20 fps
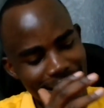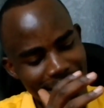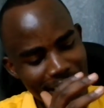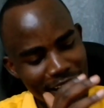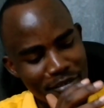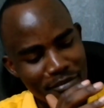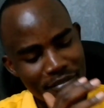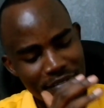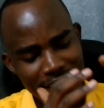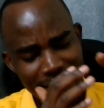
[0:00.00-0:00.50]

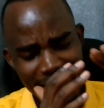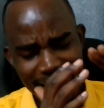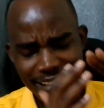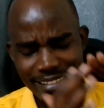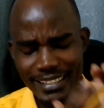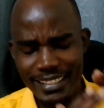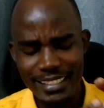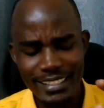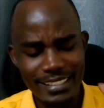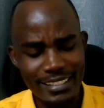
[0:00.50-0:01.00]
have
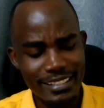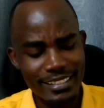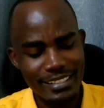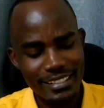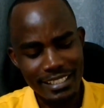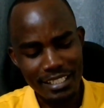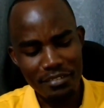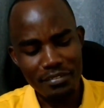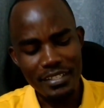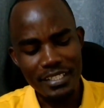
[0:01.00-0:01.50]
excellent
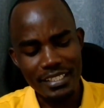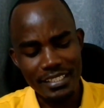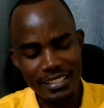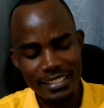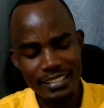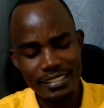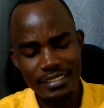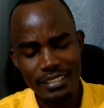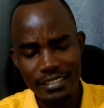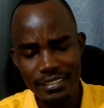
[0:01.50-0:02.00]
traveling
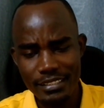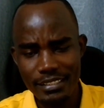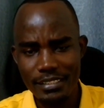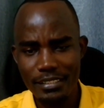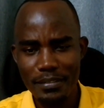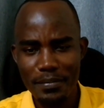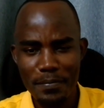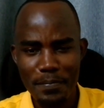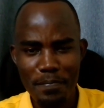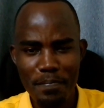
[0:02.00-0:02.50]
distance.
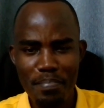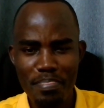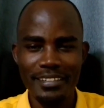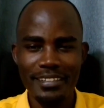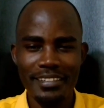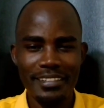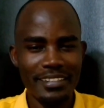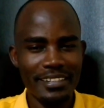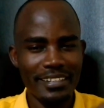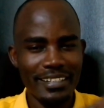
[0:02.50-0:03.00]

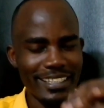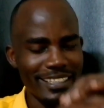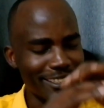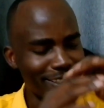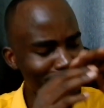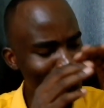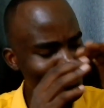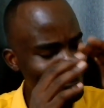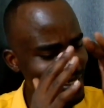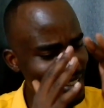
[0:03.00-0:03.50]
It
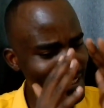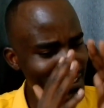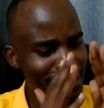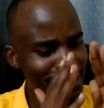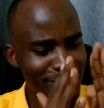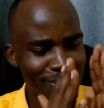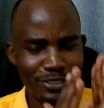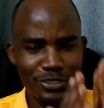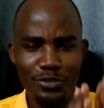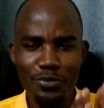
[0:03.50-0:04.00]
feels
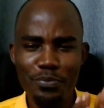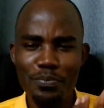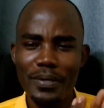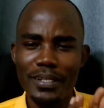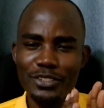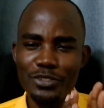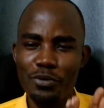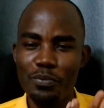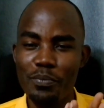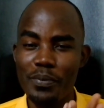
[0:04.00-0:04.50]
super
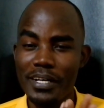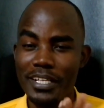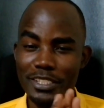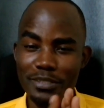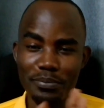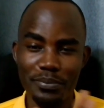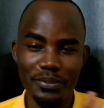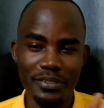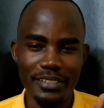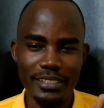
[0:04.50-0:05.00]

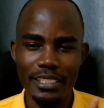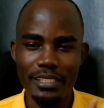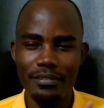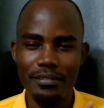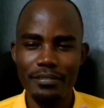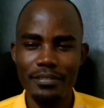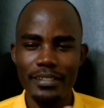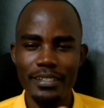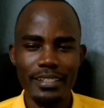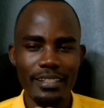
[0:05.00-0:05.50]

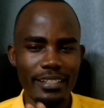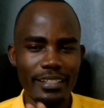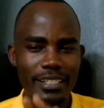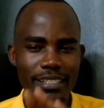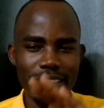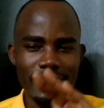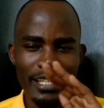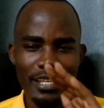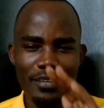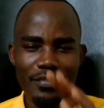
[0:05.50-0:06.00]
responsive.
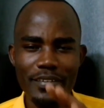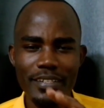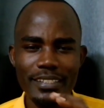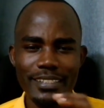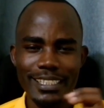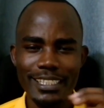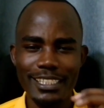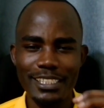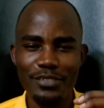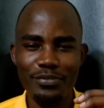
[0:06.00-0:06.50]
There's even
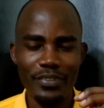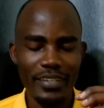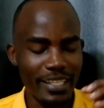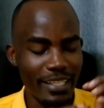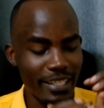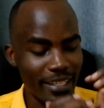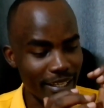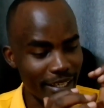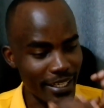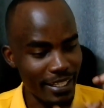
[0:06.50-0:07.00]

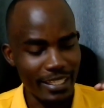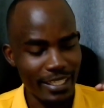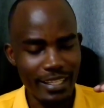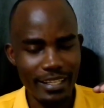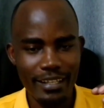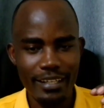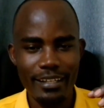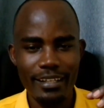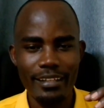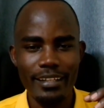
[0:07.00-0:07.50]
satisfying
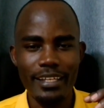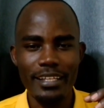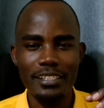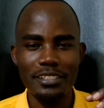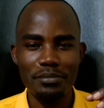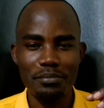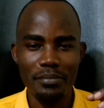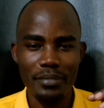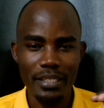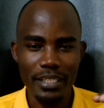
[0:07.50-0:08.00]
click that
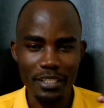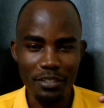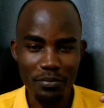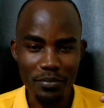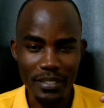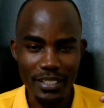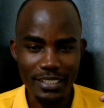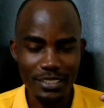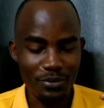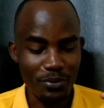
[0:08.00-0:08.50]
it
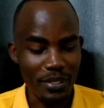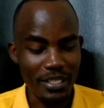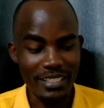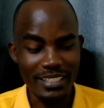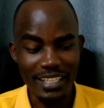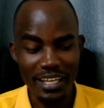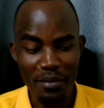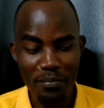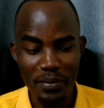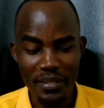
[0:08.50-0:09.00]
makes while
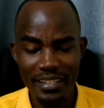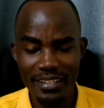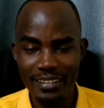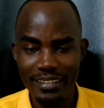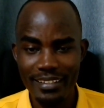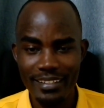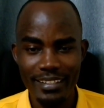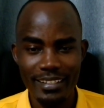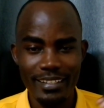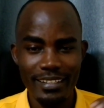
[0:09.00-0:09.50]
typing.
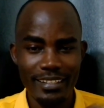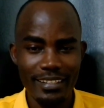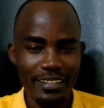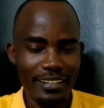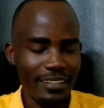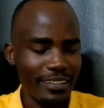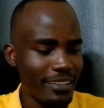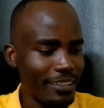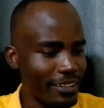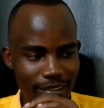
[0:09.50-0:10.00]

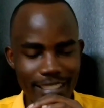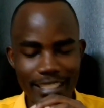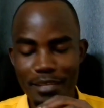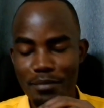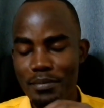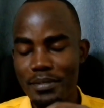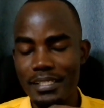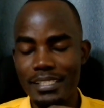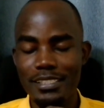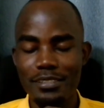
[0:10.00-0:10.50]
The
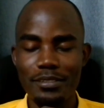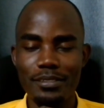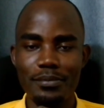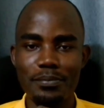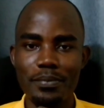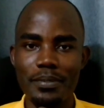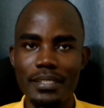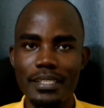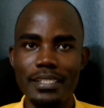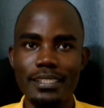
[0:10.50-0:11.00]
typing
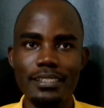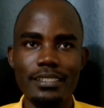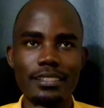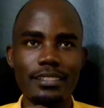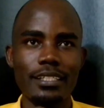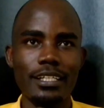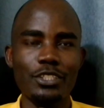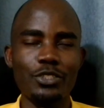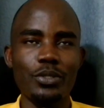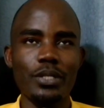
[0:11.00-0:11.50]
experience is
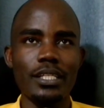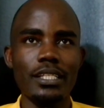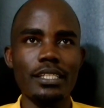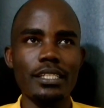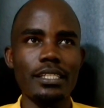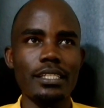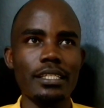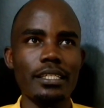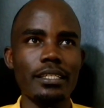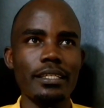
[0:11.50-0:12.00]

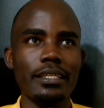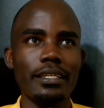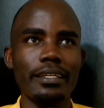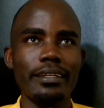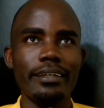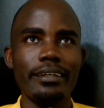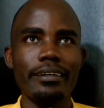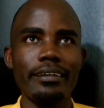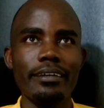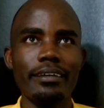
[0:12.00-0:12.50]
actually
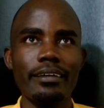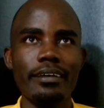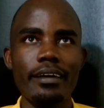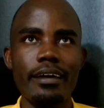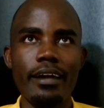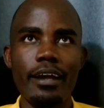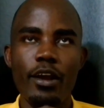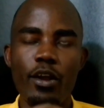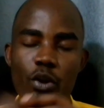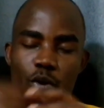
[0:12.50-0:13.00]

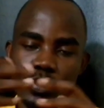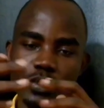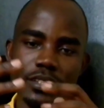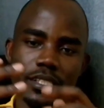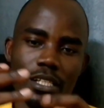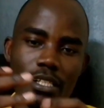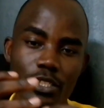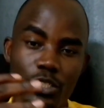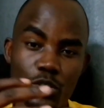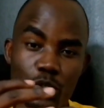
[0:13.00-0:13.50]

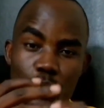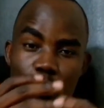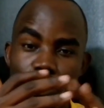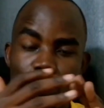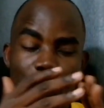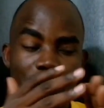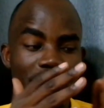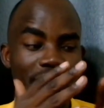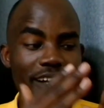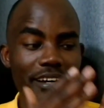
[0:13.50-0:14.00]
closer to what
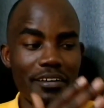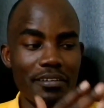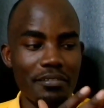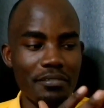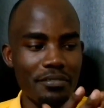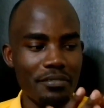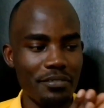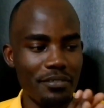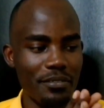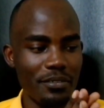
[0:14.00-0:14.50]
we have